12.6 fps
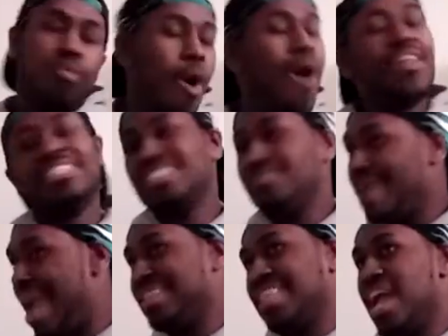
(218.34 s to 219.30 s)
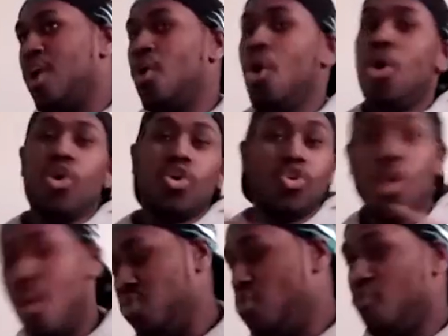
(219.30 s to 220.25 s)
Raw and SmackDown
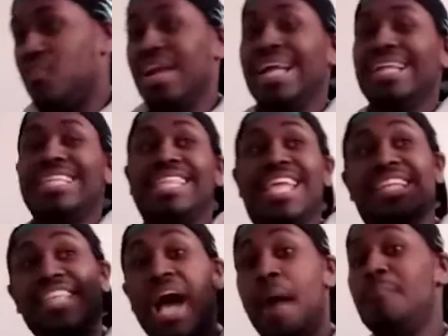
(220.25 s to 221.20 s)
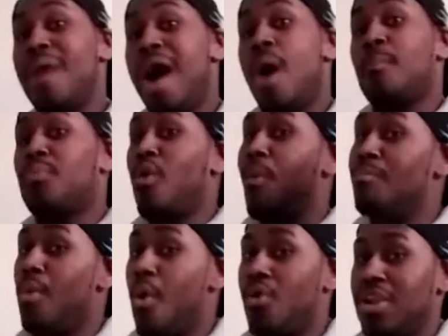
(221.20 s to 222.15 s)
going over. This is about
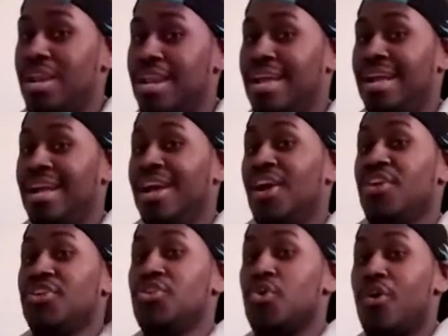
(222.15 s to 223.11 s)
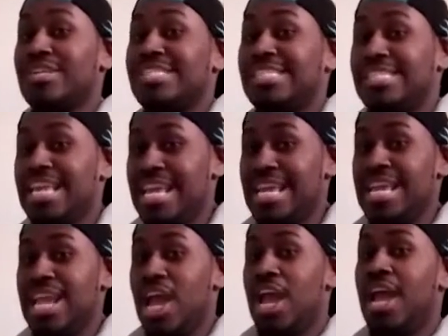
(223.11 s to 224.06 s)
promoting your
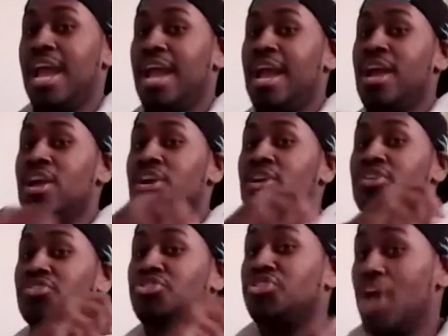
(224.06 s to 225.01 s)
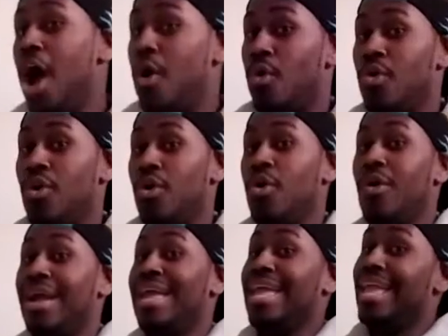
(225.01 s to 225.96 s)
C show.
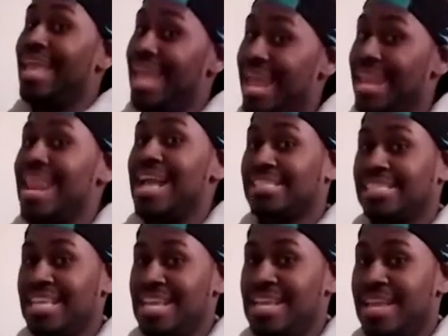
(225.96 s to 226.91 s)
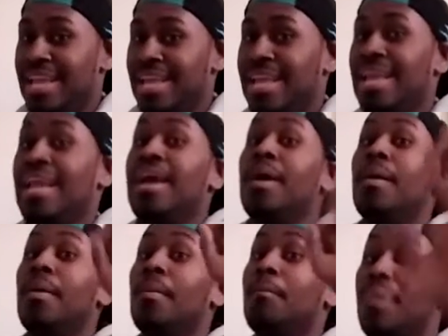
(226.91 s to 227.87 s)
NXT,
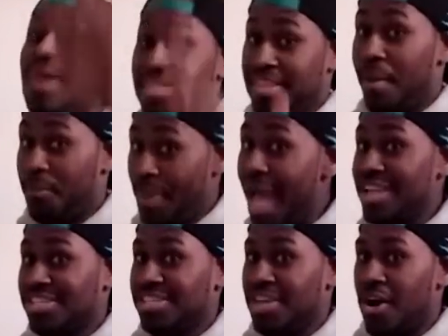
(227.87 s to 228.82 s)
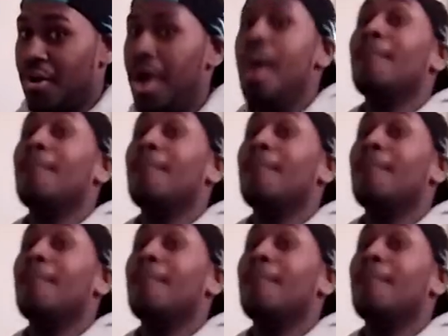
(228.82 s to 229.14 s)
but the best show.